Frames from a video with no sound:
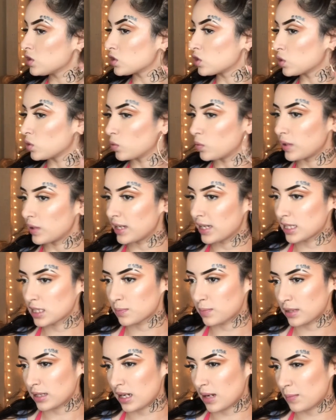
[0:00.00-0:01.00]
do wigs,
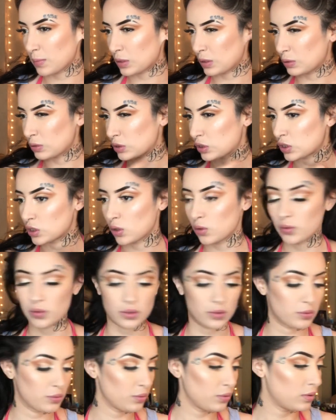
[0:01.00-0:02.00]
but I'm going to show
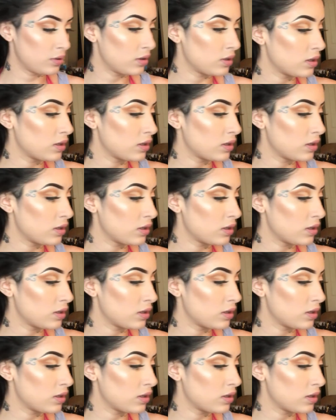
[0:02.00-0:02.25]
you.